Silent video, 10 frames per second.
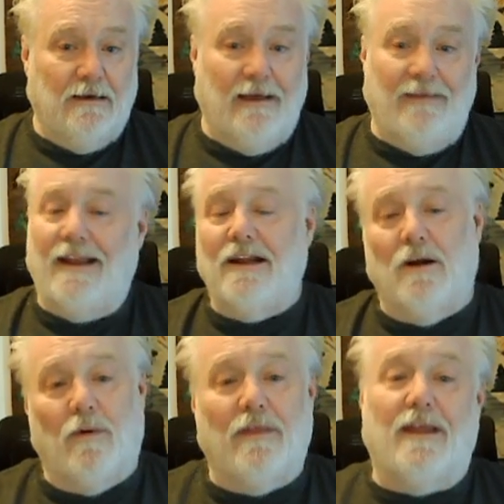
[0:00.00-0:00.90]
And then you
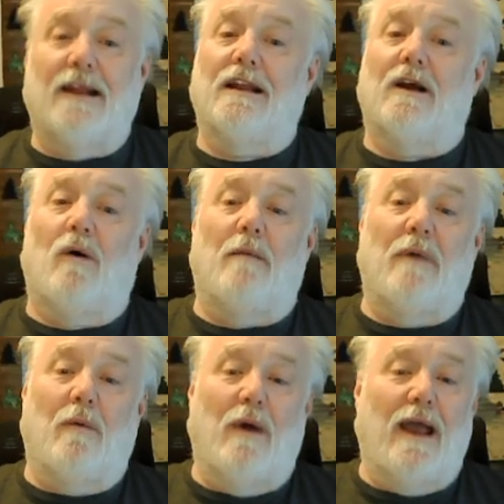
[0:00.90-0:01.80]
know what? Then I'm going to go on
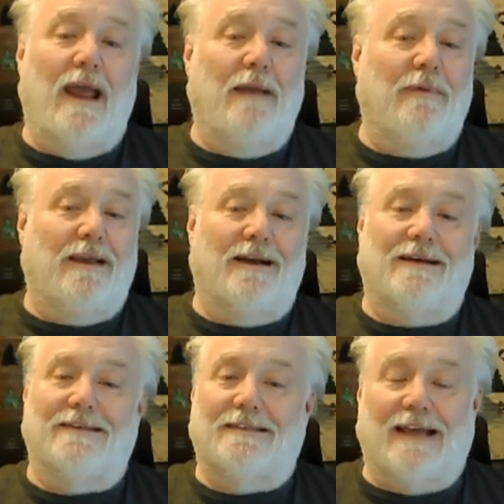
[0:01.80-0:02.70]
my way
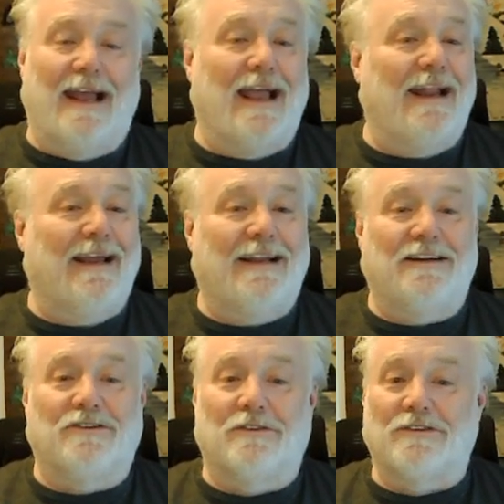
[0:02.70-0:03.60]
because I got to get
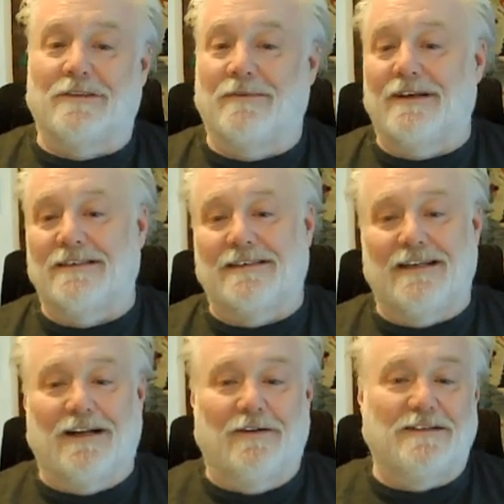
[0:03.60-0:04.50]
out of Jerusalem because
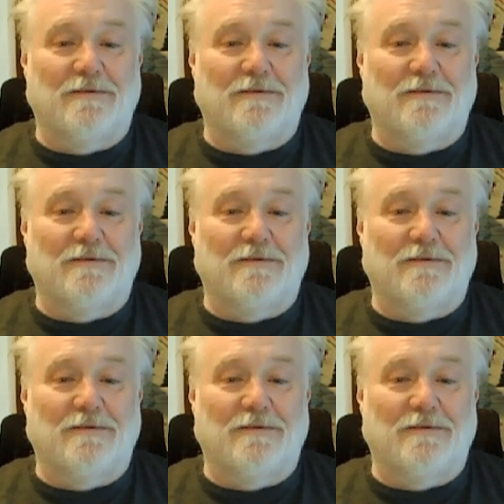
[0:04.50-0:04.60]
you know it's